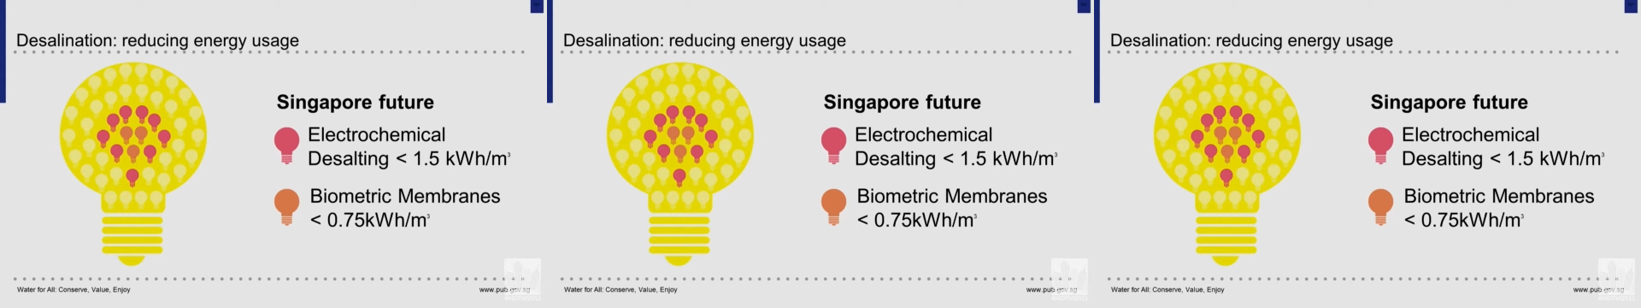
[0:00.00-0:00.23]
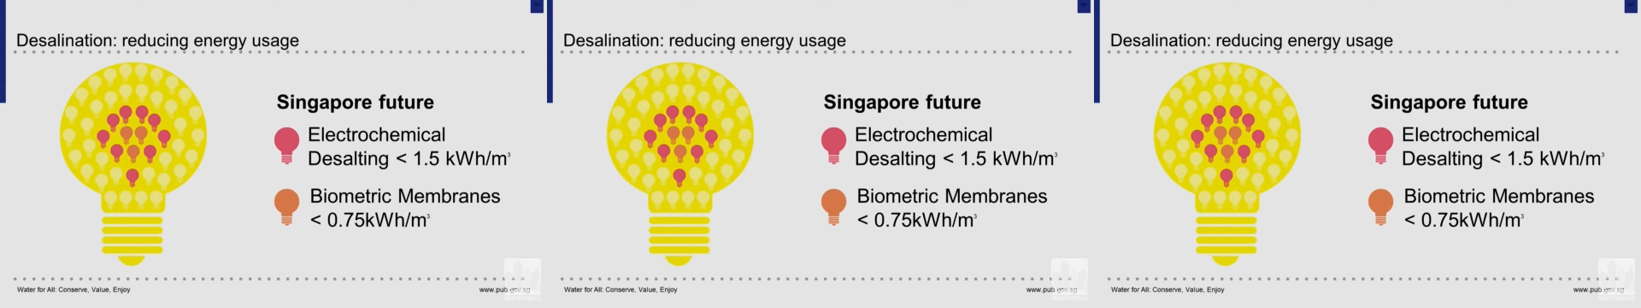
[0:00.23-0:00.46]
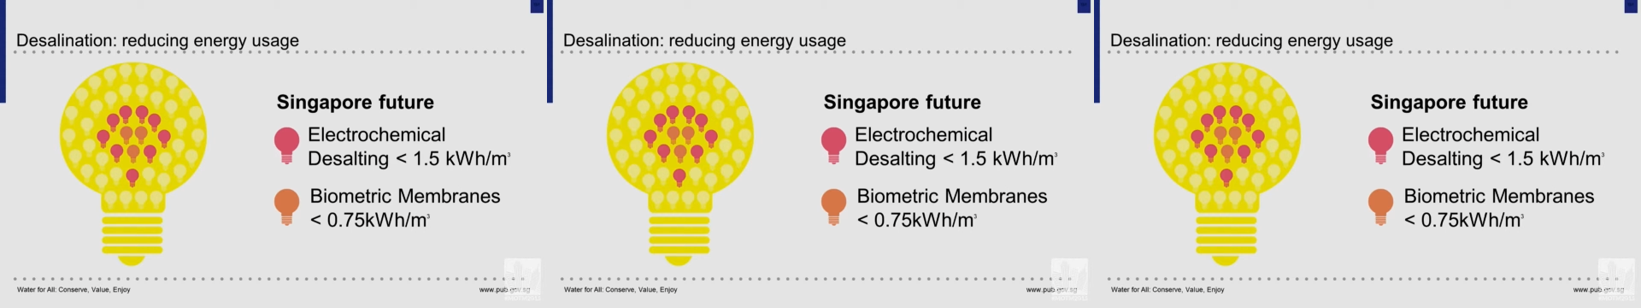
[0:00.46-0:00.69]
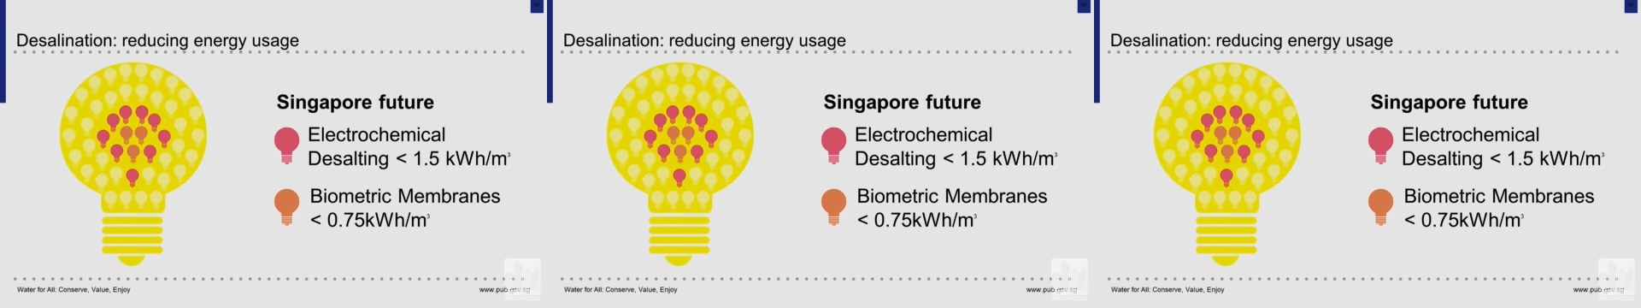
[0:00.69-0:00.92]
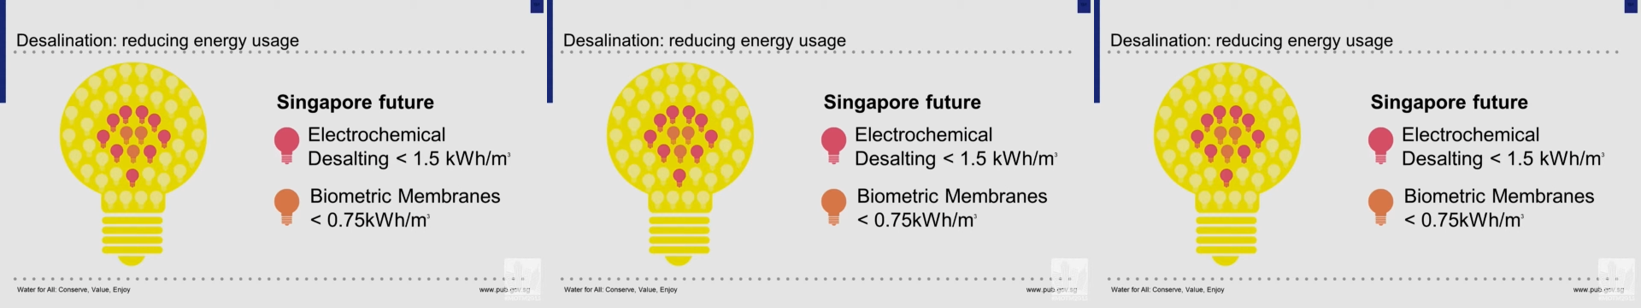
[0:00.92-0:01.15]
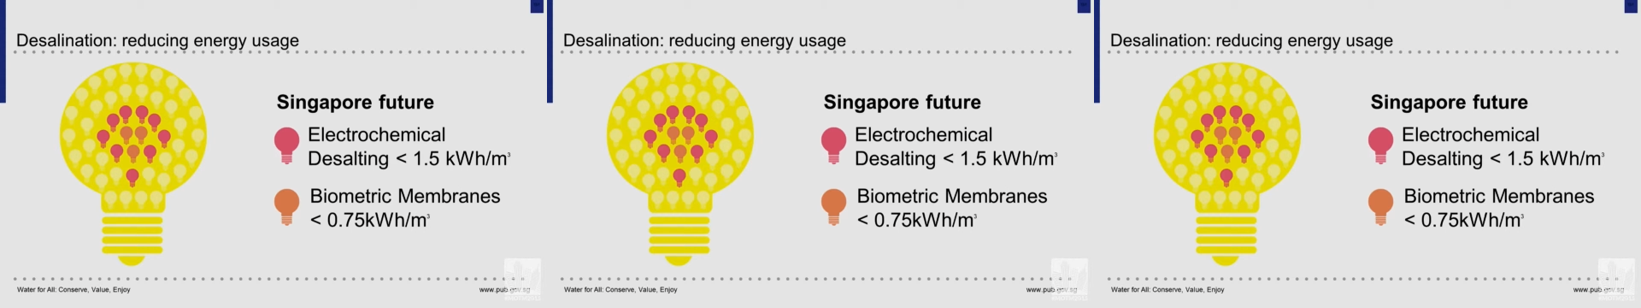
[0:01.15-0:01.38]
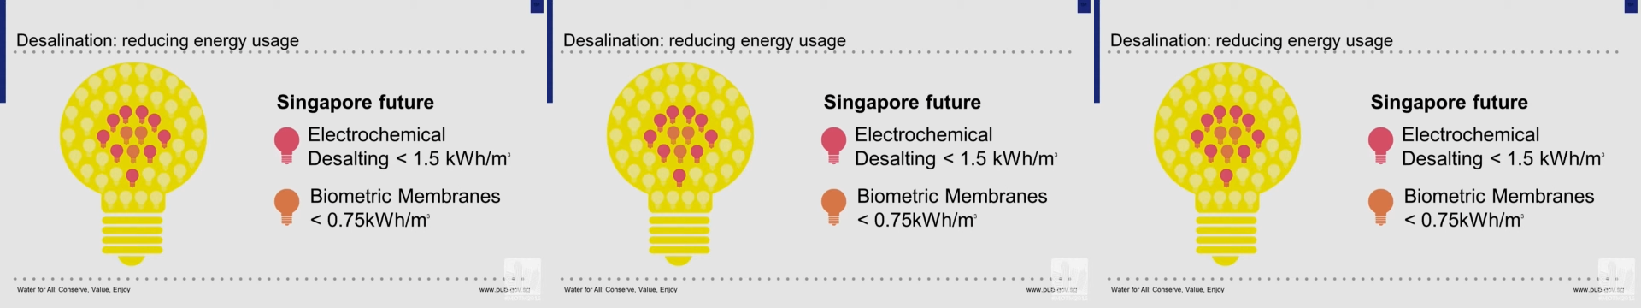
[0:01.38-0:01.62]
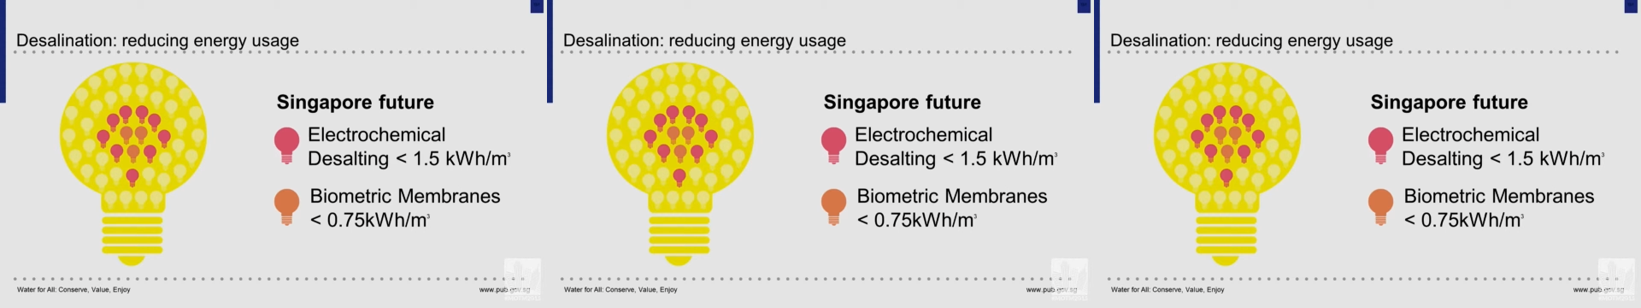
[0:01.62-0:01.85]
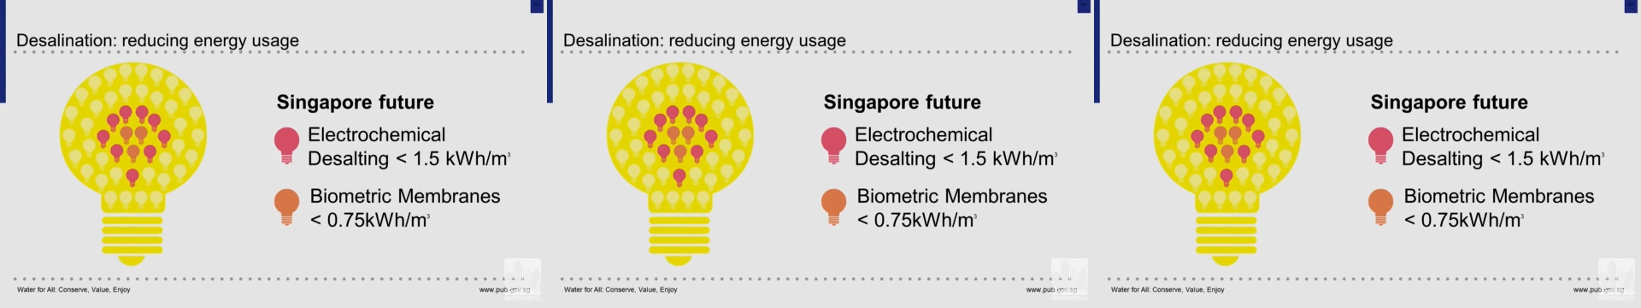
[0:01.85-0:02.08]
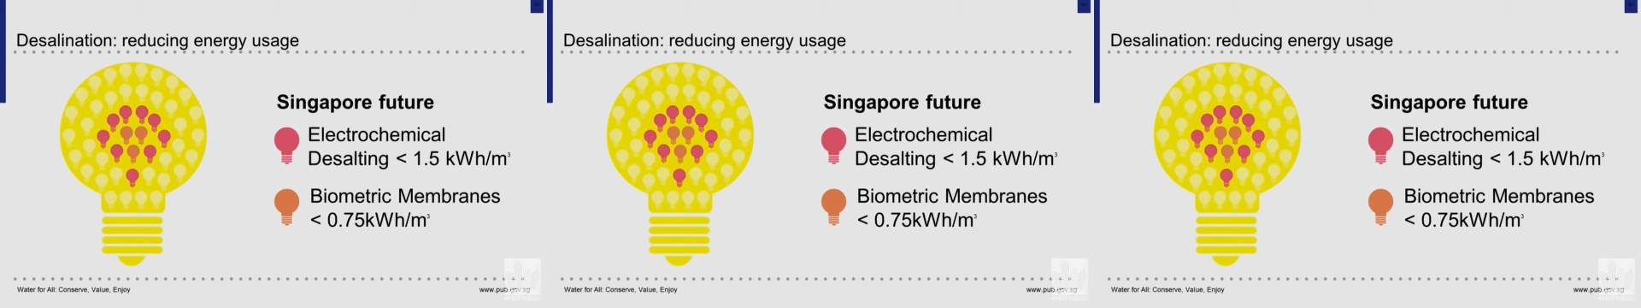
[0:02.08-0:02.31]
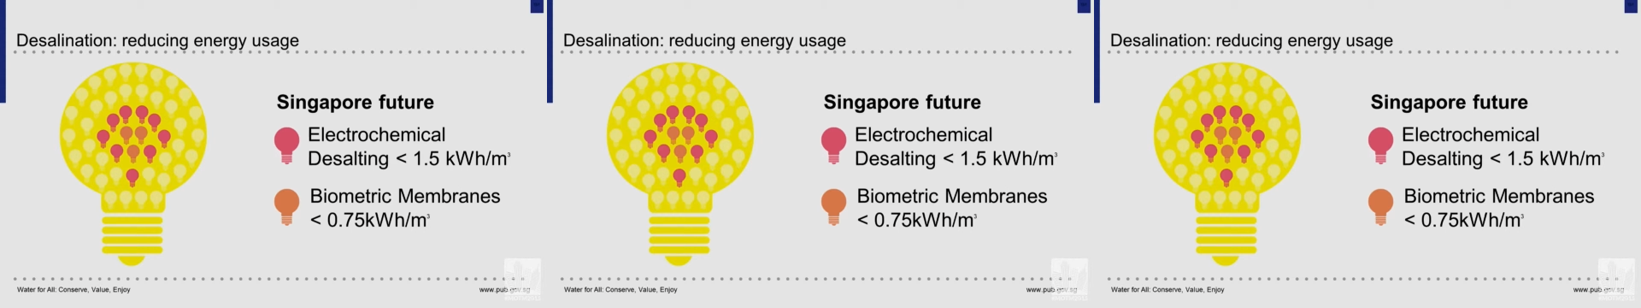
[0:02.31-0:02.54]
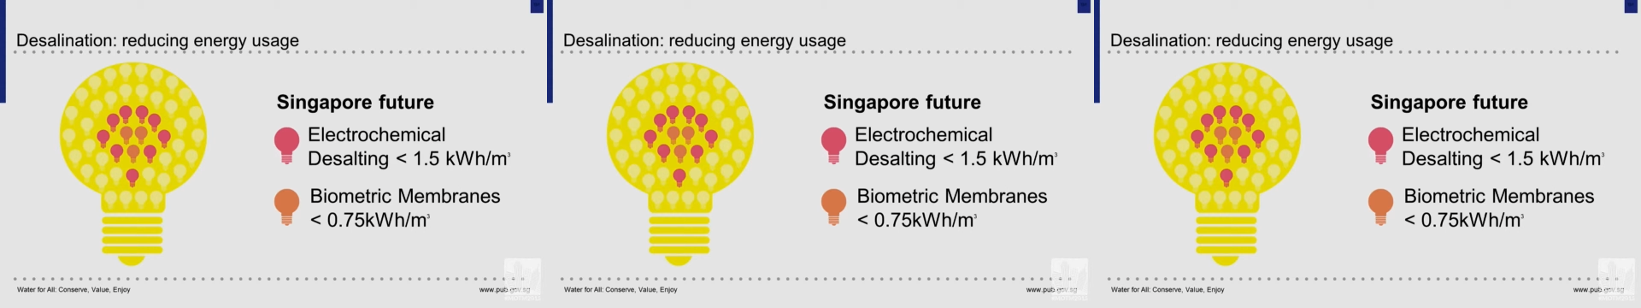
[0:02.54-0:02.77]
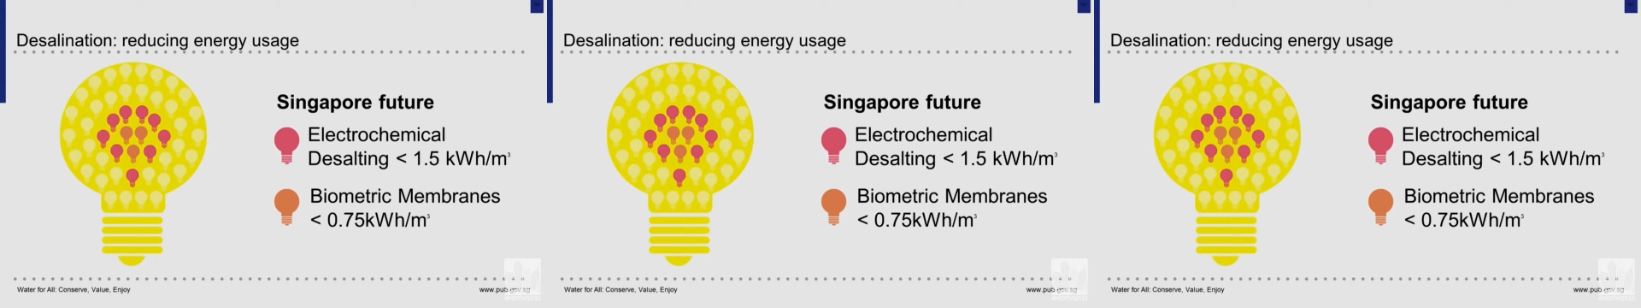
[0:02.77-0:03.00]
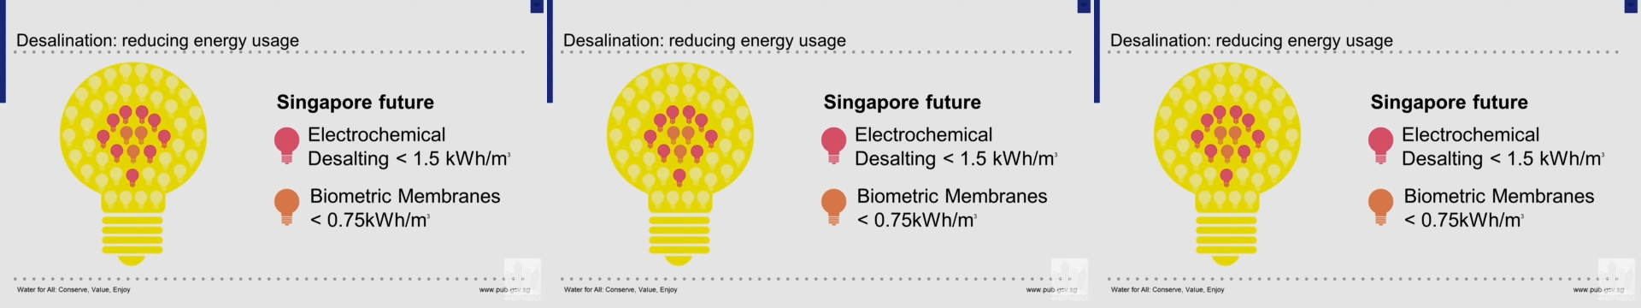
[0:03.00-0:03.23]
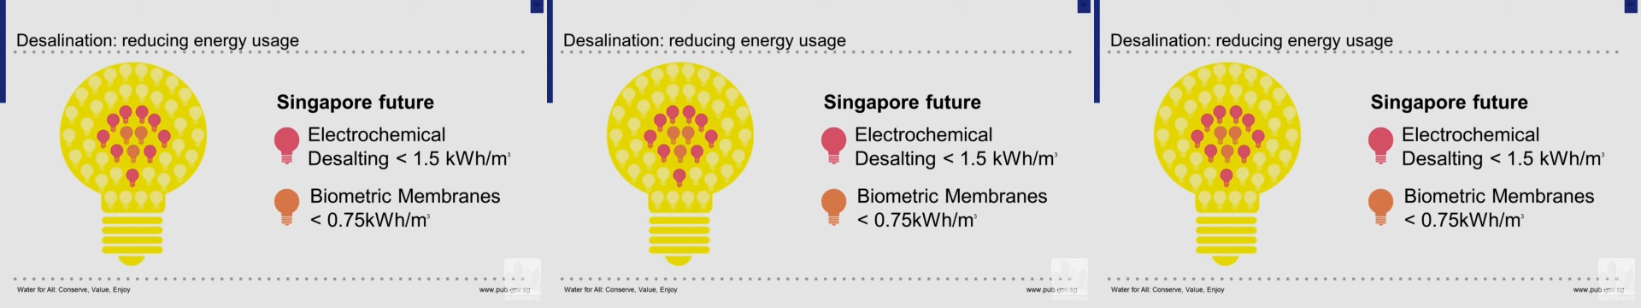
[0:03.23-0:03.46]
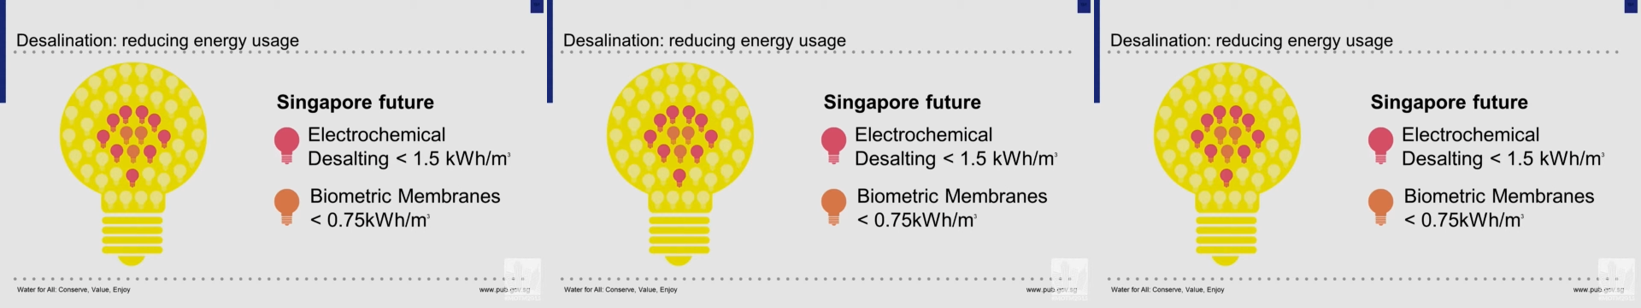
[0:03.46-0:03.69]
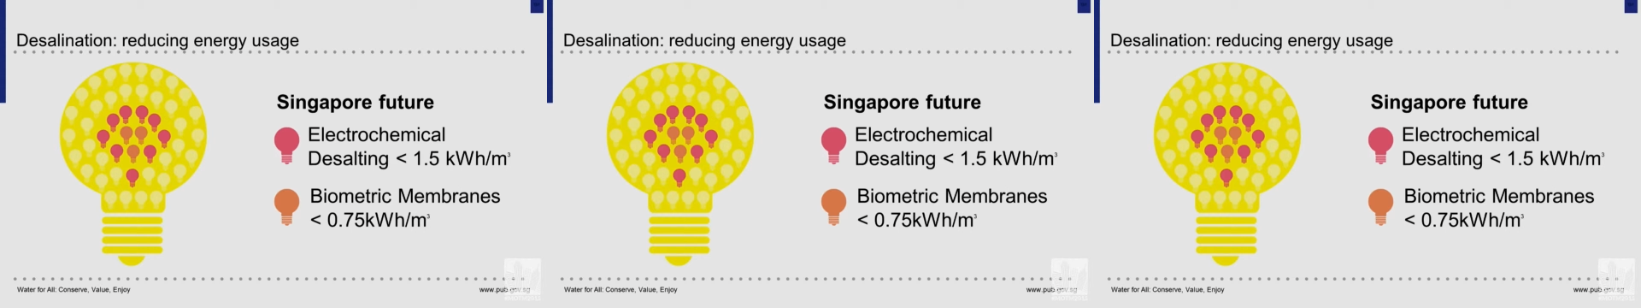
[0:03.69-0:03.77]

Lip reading: Nobody's mouth can be seen.